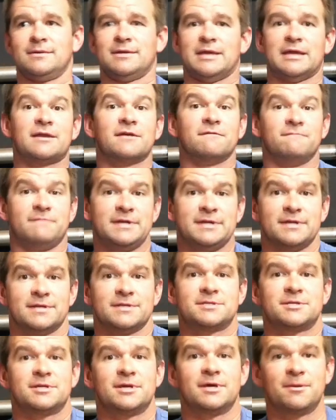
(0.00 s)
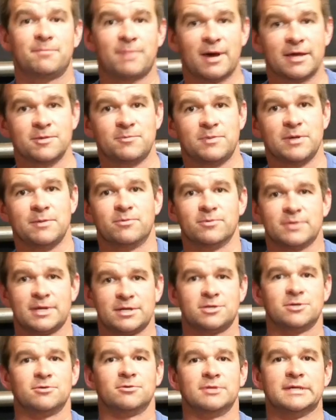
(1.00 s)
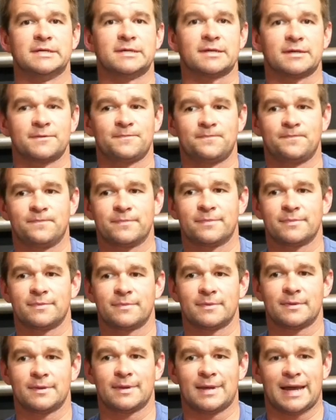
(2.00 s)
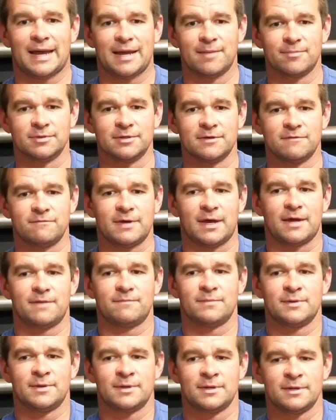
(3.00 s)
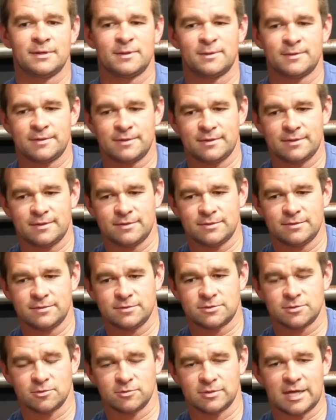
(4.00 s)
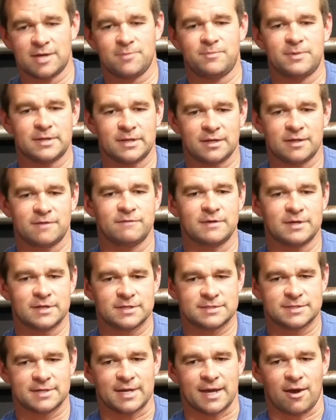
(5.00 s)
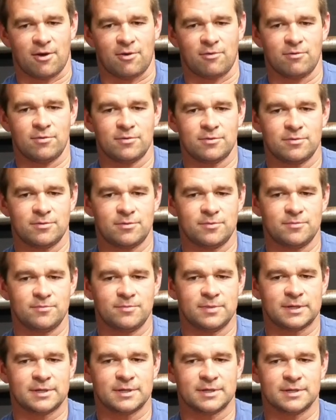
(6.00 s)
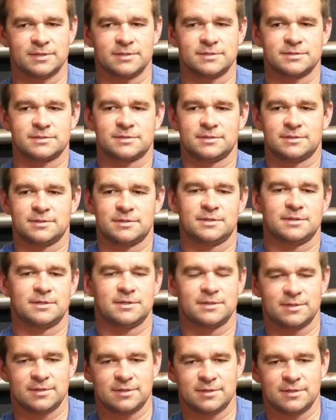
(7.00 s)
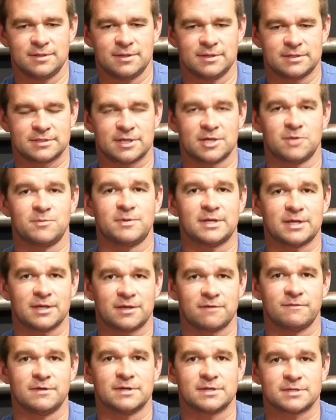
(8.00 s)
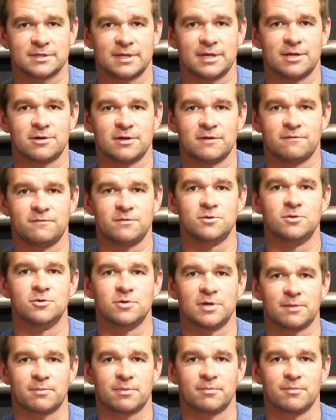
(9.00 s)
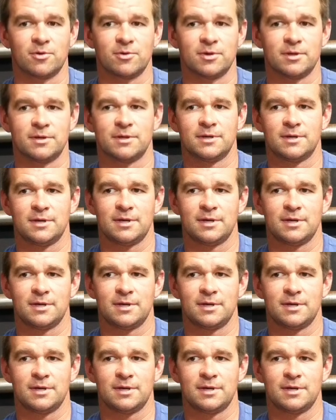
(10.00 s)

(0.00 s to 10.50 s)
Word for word: inconvenienced by the people that you're leading. I believe that. So let it be an inconvenience now, because it's going to be an inconvenience later if you do get promoted.